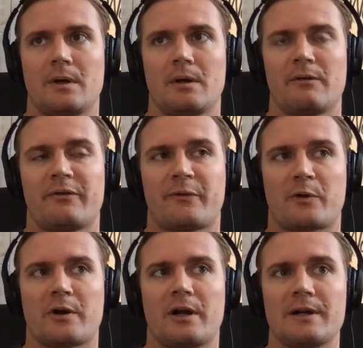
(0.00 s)

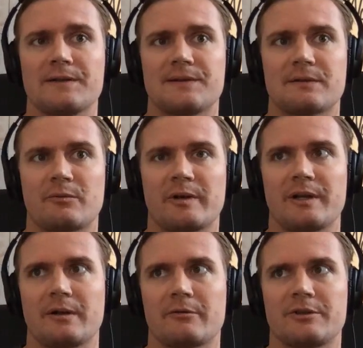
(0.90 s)
For us,
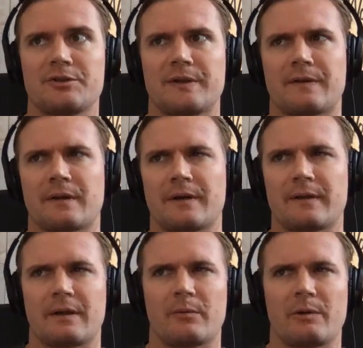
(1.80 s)
we originally thought
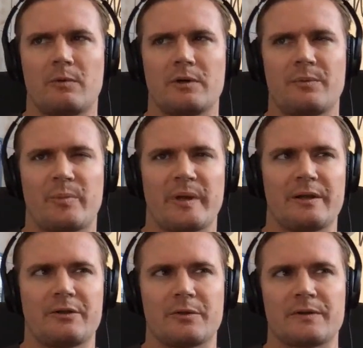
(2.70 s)
that we would be
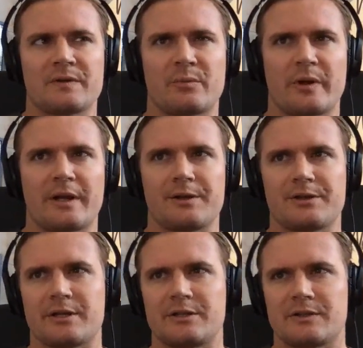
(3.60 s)
doing some breaking
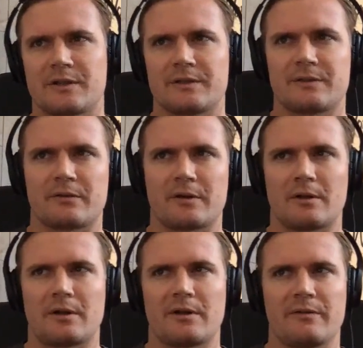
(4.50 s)
changes because there are a
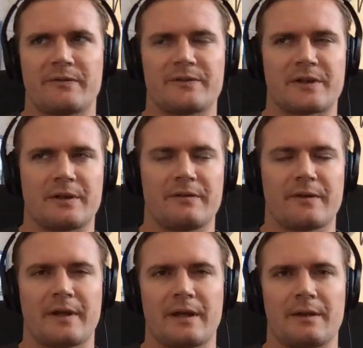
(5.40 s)
lot of
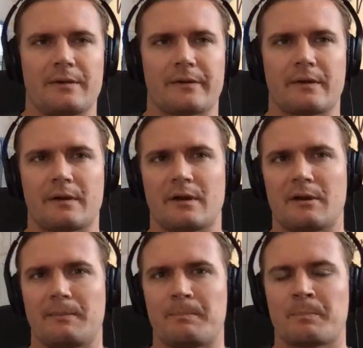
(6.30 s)
significant
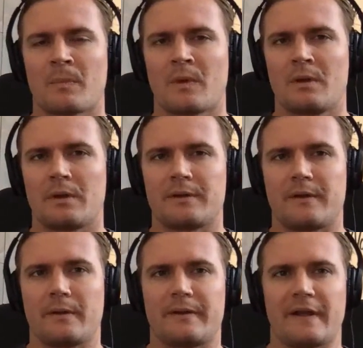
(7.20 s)

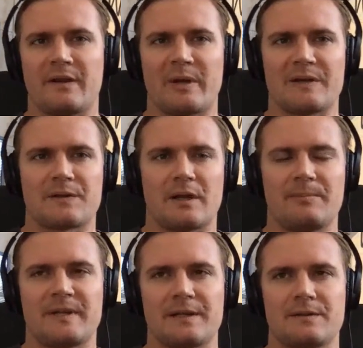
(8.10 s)
database
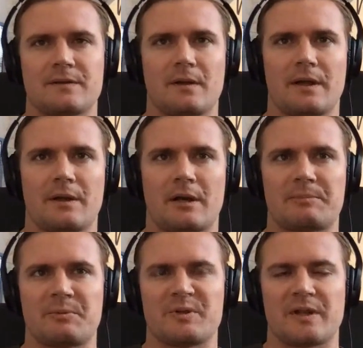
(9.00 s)
updates and
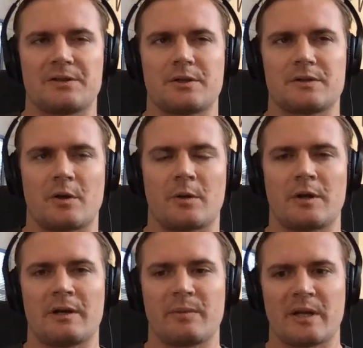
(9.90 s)
optimizations going
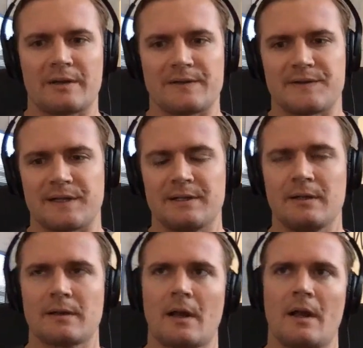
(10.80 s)
on behind the scene.
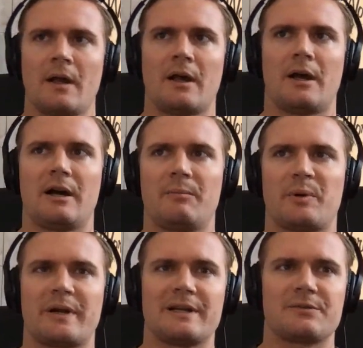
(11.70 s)

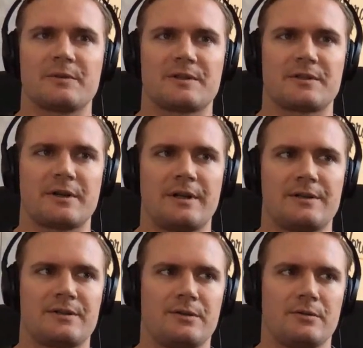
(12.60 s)
But as we started
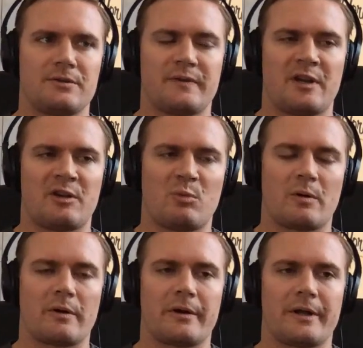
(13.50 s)
to develop
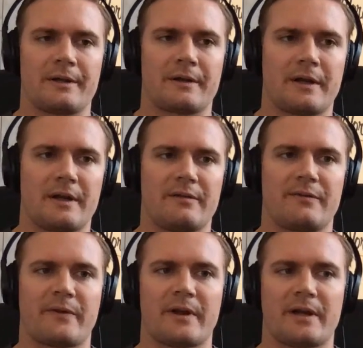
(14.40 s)
more and kind
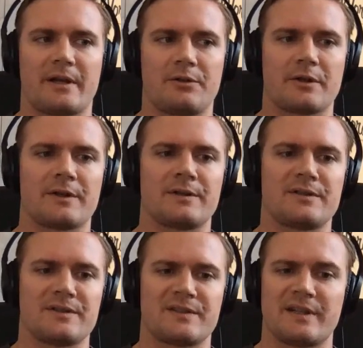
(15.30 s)
of looking
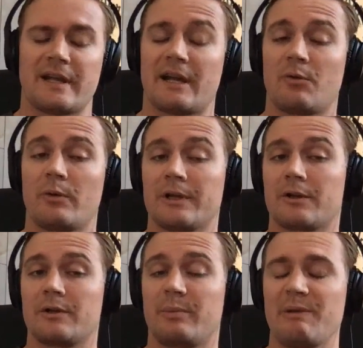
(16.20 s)
to see how we
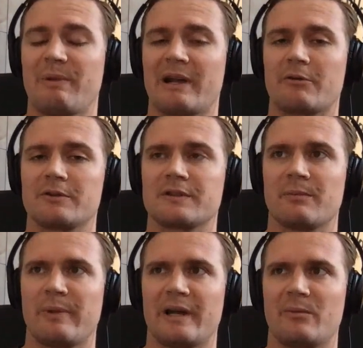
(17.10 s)
could be backwards
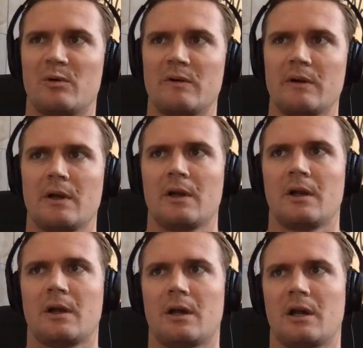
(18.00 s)
compatible,
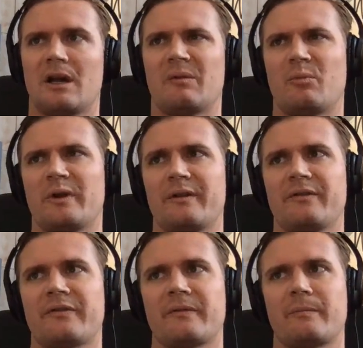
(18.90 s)

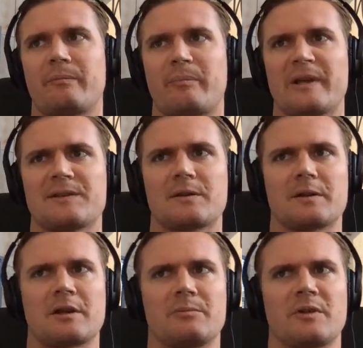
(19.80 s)
we've
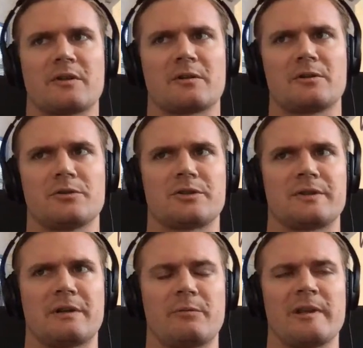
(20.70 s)
basically come to the conclusion
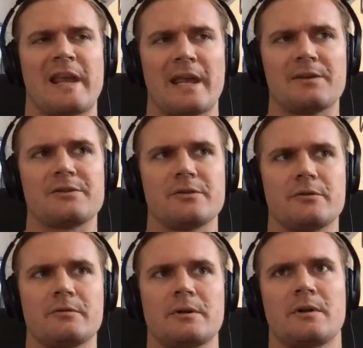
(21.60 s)
that we can
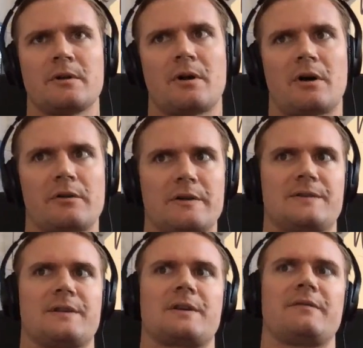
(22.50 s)
do all
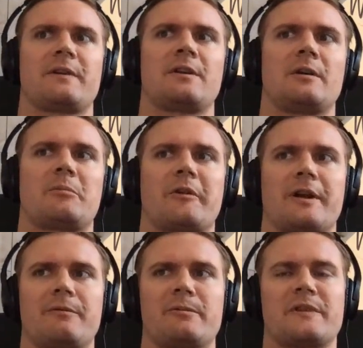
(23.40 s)
these significant
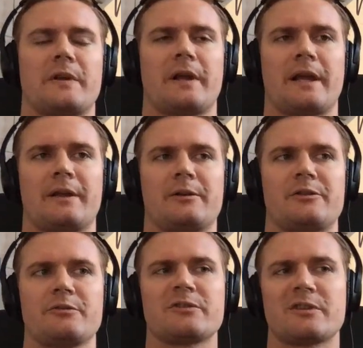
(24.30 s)
upgrades and
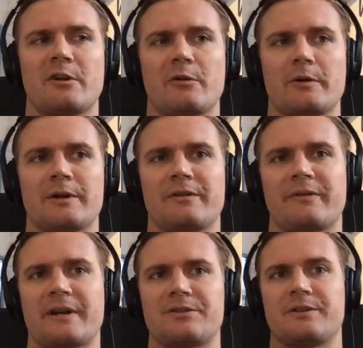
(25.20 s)
do so in a
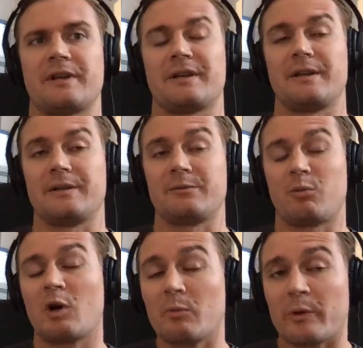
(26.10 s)
fashion that it
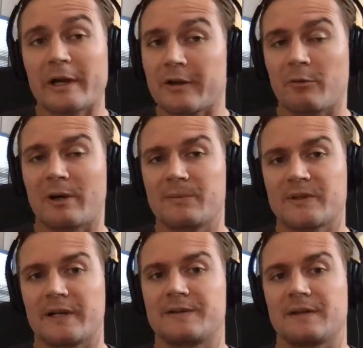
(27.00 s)
won't break your
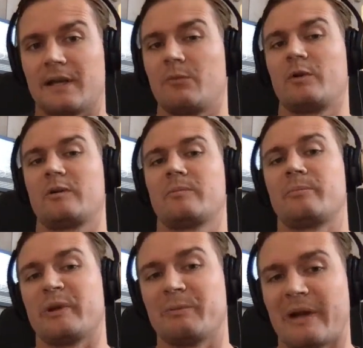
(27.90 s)
websites and will
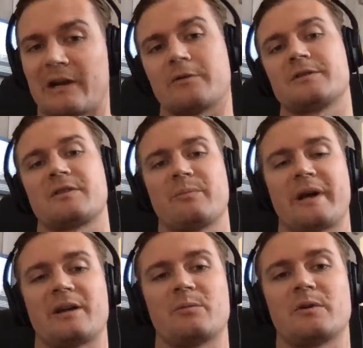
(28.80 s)
be backwards
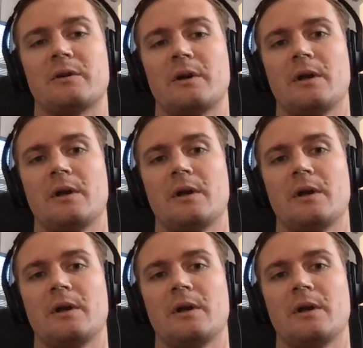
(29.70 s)
compatible.